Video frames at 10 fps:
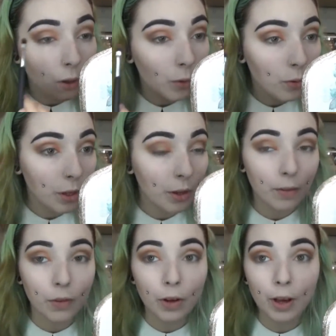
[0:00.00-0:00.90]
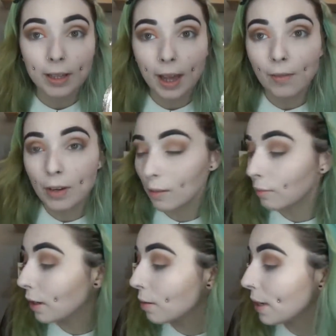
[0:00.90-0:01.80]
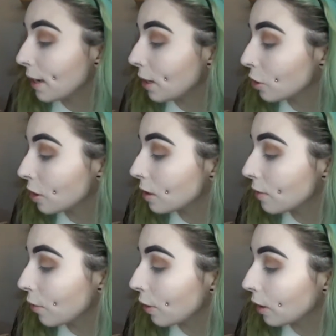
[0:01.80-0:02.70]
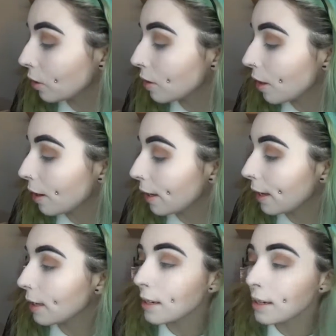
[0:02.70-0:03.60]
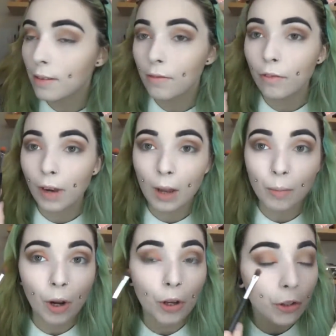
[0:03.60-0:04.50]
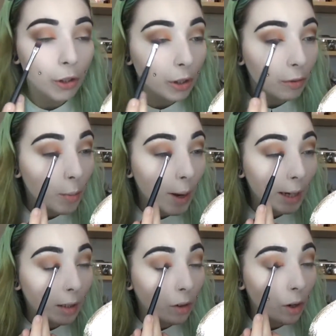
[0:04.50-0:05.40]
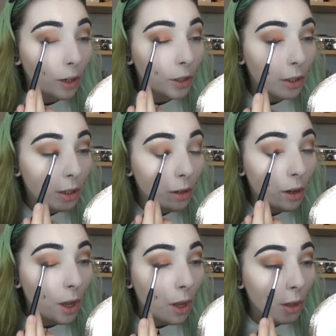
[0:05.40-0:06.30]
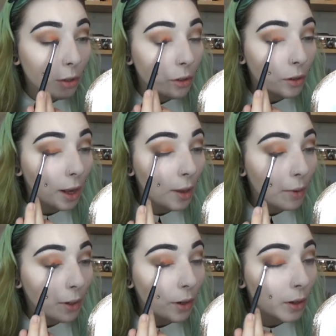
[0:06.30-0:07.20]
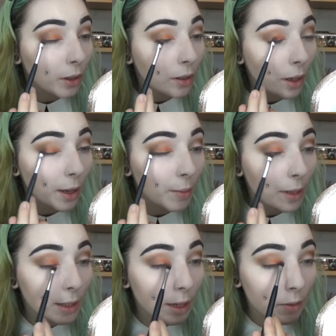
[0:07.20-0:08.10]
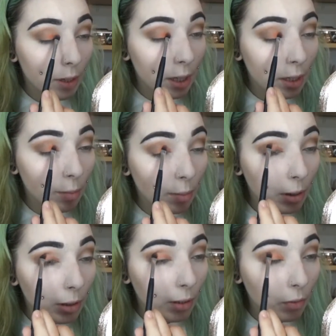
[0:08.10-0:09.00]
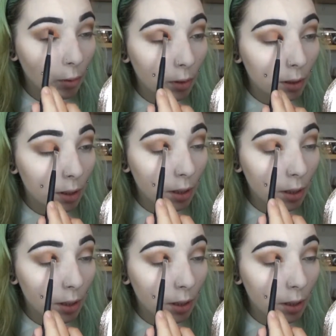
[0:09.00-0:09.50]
Also, if you guys have any recommendations for a good high-end flat brush, good for packing on eyeshadow, do let me know because I am definitely in the market for one